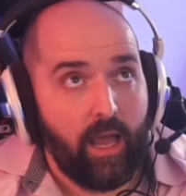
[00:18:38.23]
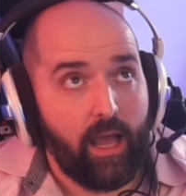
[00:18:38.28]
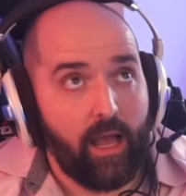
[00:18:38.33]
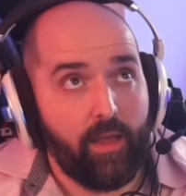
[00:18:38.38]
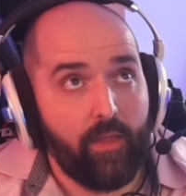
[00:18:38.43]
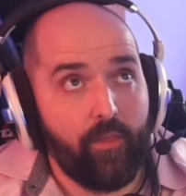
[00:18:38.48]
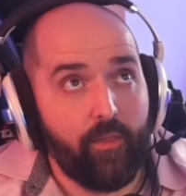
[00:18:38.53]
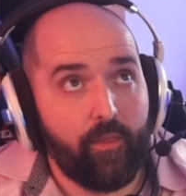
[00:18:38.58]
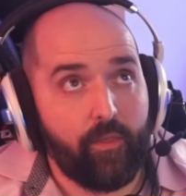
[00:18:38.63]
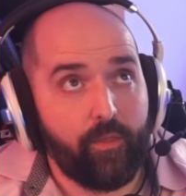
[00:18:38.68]

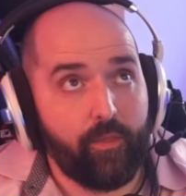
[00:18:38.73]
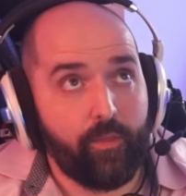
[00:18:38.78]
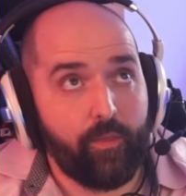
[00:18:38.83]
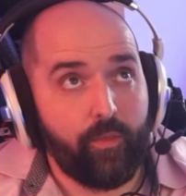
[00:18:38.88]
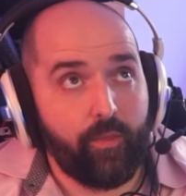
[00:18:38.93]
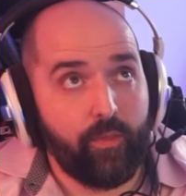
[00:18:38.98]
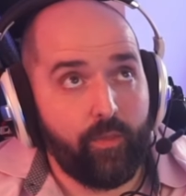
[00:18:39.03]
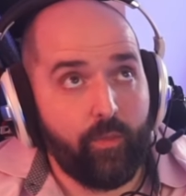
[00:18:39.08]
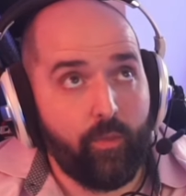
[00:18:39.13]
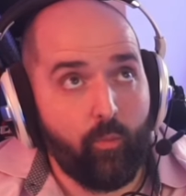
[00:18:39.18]
And
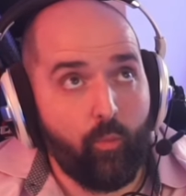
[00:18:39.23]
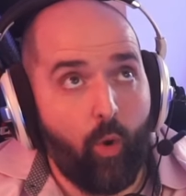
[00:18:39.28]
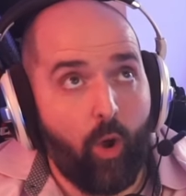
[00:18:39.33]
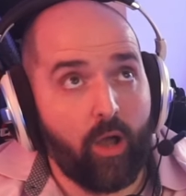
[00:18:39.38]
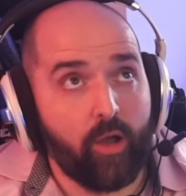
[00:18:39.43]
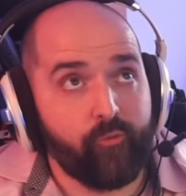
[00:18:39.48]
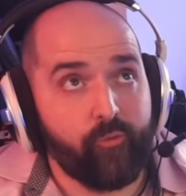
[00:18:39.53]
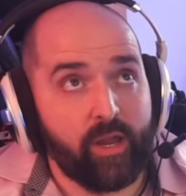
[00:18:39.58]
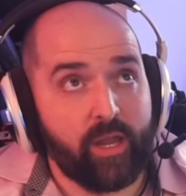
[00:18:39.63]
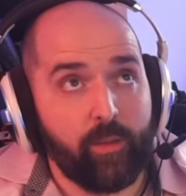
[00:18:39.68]
what
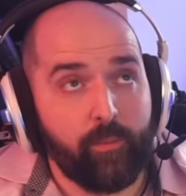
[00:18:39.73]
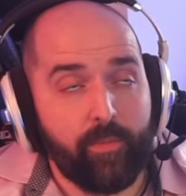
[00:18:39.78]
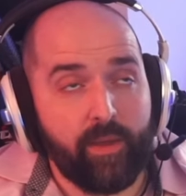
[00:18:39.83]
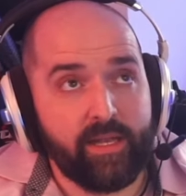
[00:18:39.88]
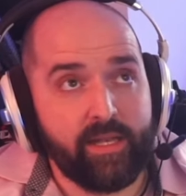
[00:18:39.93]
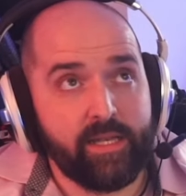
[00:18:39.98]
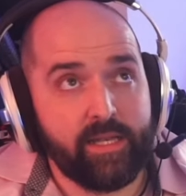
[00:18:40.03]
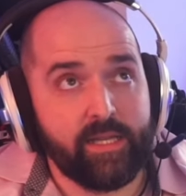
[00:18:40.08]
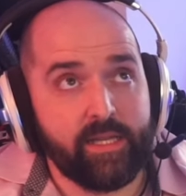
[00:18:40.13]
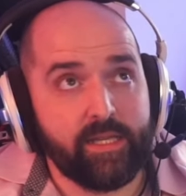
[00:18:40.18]
I'd
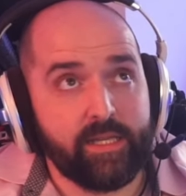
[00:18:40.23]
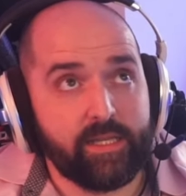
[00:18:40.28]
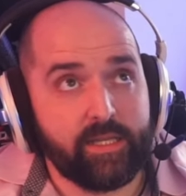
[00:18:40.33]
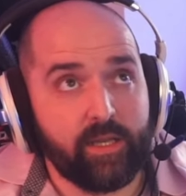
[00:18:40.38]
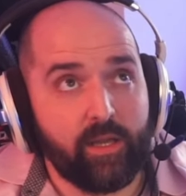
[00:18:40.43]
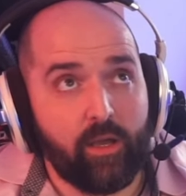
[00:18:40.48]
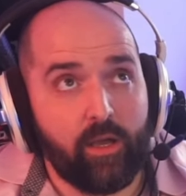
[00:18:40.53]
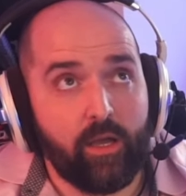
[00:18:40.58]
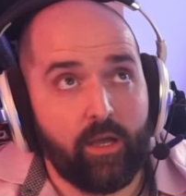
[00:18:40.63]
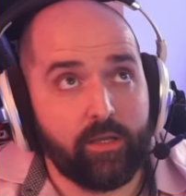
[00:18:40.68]
recommend
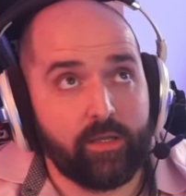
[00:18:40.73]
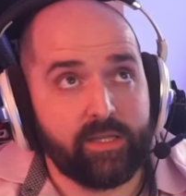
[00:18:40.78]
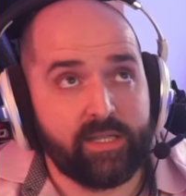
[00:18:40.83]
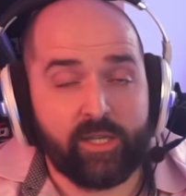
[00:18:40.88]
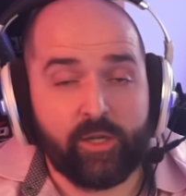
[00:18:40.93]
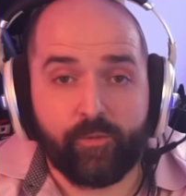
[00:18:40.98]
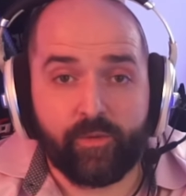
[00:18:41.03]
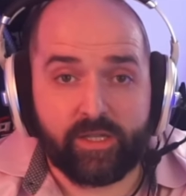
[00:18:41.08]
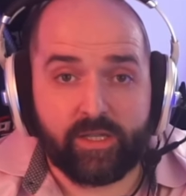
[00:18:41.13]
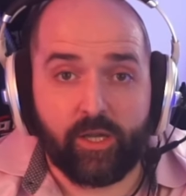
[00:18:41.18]
is
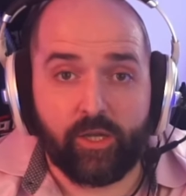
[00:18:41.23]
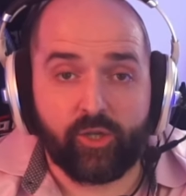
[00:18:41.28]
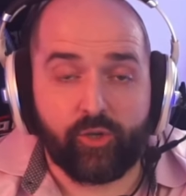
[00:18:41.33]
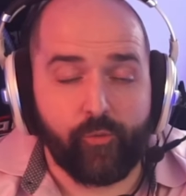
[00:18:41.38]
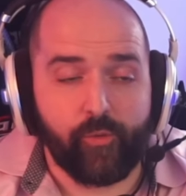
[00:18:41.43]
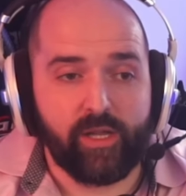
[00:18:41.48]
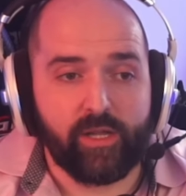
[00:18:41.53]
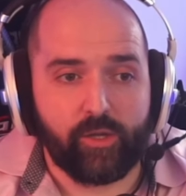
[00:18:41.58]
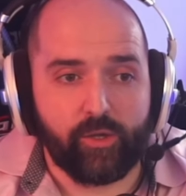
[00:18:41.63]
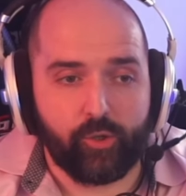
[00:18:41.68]
Silverstone's
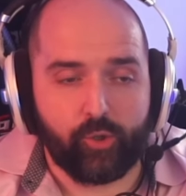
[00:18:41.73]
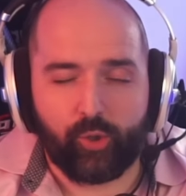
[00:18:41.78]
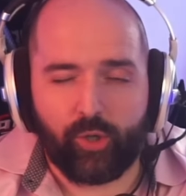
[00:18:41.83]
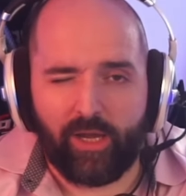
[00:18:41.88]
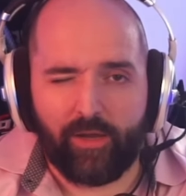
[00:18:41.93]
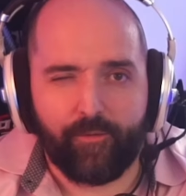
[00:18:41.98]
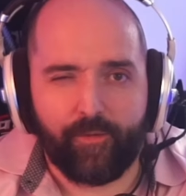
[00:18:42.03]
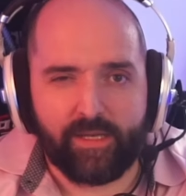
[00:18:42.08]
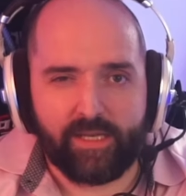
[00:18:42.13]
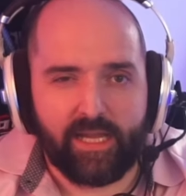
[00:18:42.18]
a really good
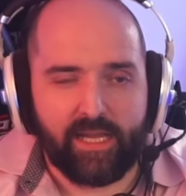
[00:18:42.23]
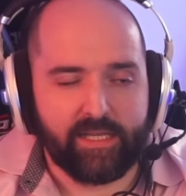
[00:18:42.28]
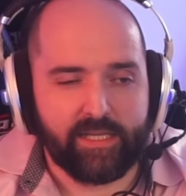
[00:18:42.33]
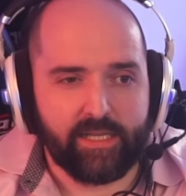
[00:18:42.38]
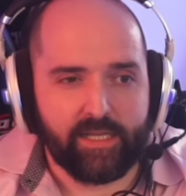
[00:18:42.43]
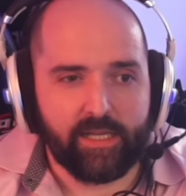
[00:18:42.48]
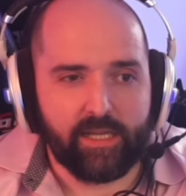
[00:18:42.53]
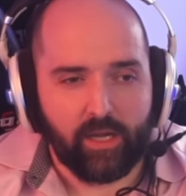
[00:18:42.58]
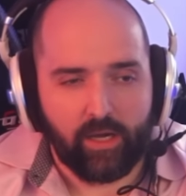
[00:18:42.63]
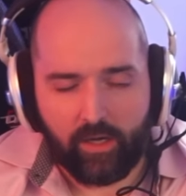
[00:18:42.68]
track for
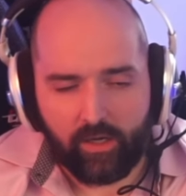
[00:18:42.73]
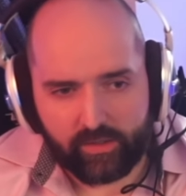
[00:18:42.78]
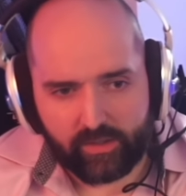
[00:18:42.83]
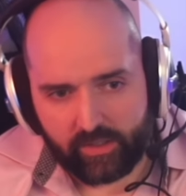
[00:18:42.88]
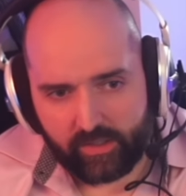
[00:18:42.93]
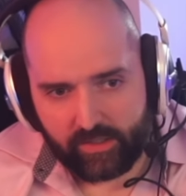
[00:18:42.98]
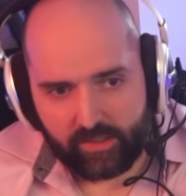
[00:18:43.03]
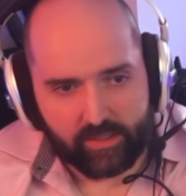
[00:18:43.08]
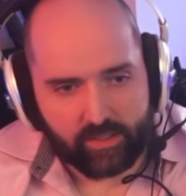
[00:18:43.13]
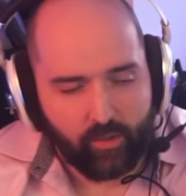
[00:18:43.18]
testing cars
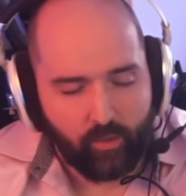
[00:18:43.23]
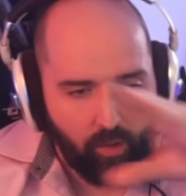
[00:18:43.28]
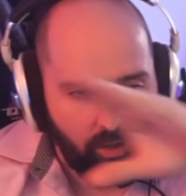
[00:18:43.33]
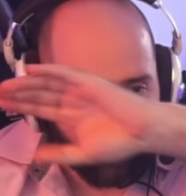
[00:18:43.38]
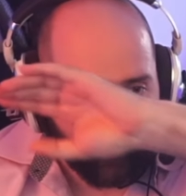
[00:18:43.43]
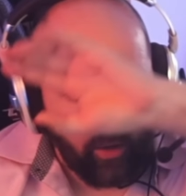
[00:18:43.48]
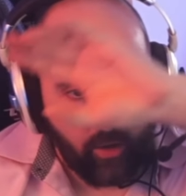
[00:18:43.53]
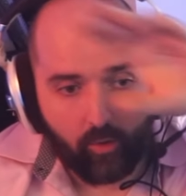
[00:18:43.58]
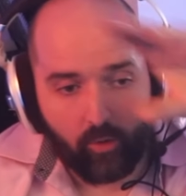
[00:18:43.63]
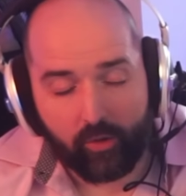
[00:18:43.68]
because it's
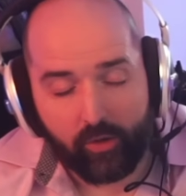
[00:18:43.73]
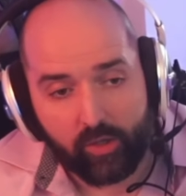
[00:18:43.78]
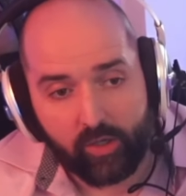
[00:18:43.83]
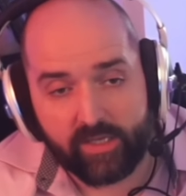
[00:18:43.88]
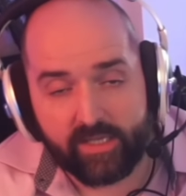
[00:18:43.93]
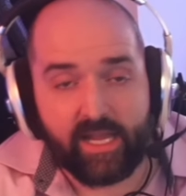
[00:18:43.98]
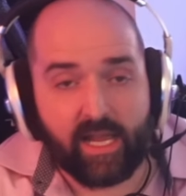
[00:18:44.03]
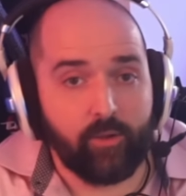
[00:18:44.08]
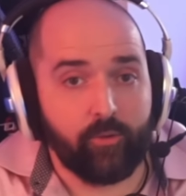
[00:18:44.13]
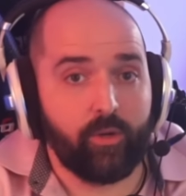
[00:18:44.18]
quite long. Or you
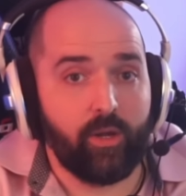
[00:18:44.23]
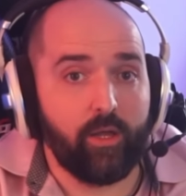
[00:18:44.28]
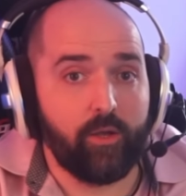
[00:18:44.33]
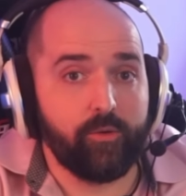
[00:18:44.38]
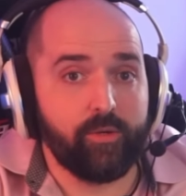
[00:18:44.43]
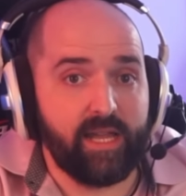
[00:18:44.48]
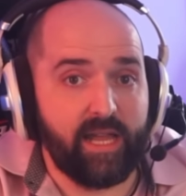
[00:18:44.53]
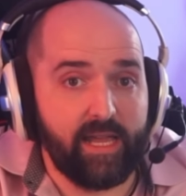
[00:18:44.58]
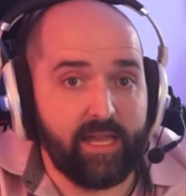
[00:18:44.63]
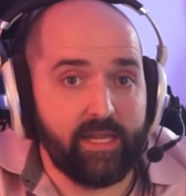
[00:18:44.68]
could
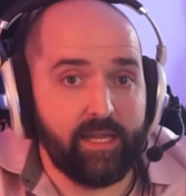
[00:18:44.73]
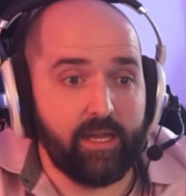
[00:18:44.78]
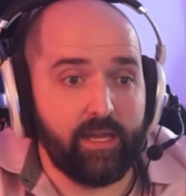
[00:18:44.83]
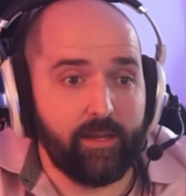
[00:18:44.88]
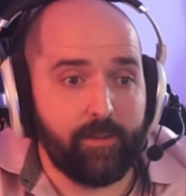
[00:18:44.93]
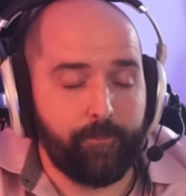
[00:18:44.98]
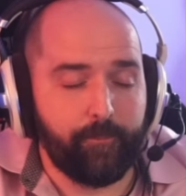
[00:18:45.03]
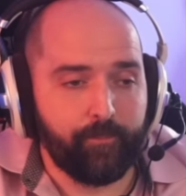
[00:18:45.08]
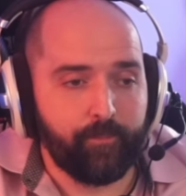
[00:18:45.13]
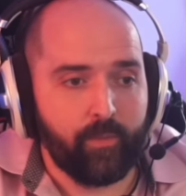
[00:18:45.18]
download
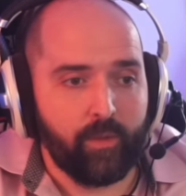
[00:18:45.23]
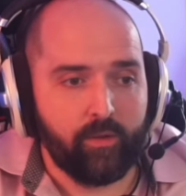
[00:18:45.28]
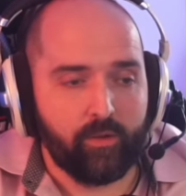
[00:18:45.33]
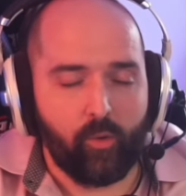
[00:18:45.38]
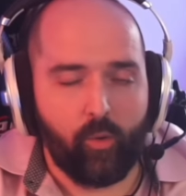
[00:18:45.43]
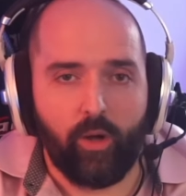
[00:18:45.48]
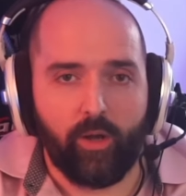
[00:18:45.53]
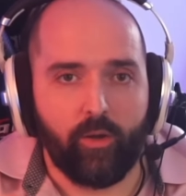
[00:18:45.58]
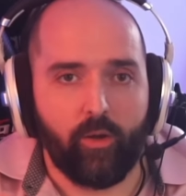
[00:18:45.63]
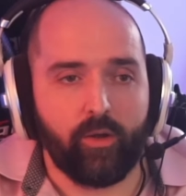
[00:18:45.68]
a
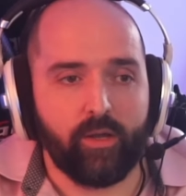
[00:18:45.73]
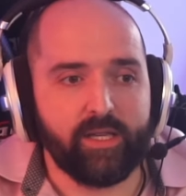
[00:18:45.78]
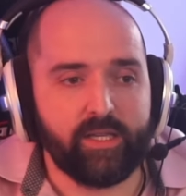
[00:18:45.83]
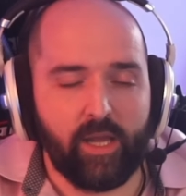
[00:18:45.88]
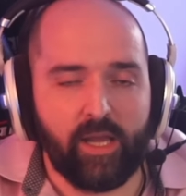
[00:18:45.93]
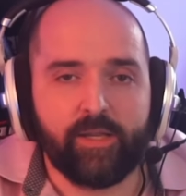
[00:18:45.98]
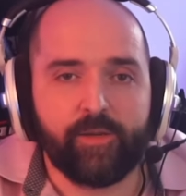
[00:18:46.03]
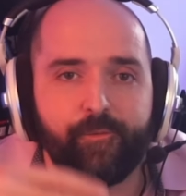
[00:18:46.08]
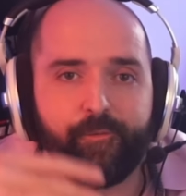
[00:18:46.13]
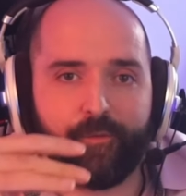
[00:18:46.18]
quite long.
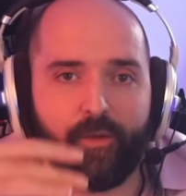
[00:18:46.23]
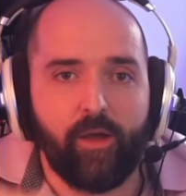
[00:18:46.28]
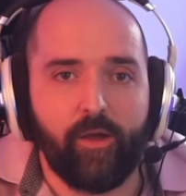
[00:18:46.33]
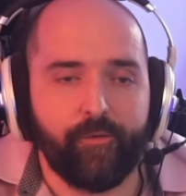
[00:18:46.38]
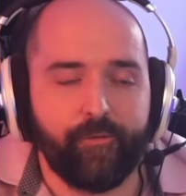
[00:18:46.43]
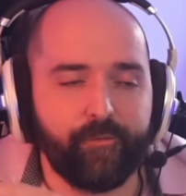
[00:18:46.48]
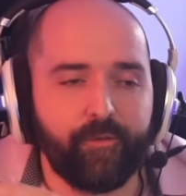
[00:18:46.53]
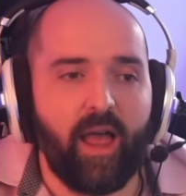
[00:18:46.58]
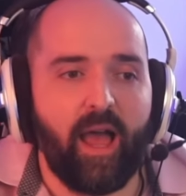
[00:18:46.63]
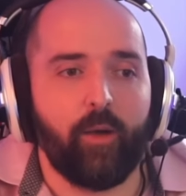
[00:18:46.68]
It's
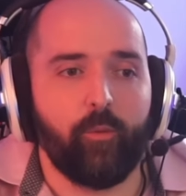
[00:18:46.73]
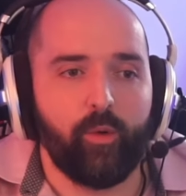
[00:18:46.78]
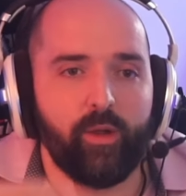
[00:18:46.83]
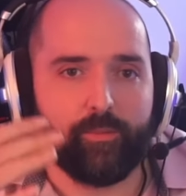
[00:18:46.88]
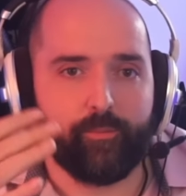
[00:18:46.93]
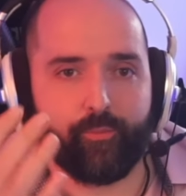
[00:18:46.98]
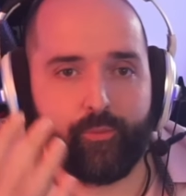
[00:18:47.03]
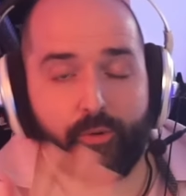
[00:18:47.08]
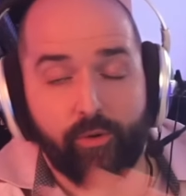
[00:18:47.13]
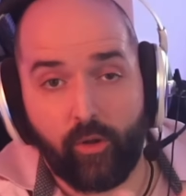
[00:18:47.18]
flat
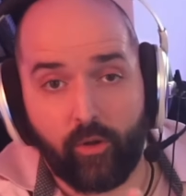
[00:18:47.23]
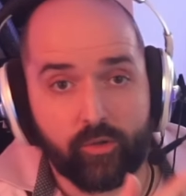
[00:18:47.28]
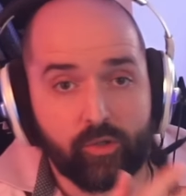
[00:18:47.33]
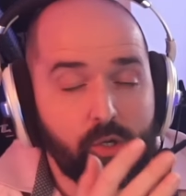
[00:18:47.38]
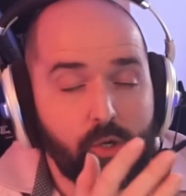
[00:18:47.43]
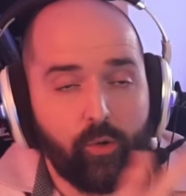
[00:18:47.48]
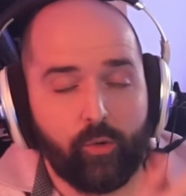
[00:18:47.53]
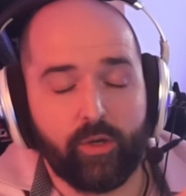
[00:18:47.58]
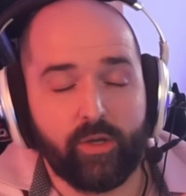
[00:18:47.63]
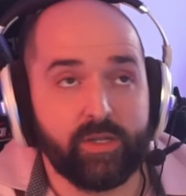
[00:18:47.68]
with
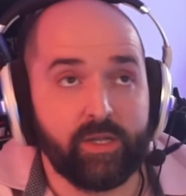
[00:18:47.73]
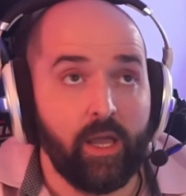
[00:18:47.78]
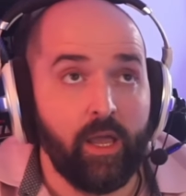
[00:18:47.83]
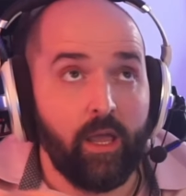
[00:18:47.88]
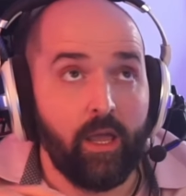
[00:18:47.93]
prolonged corners.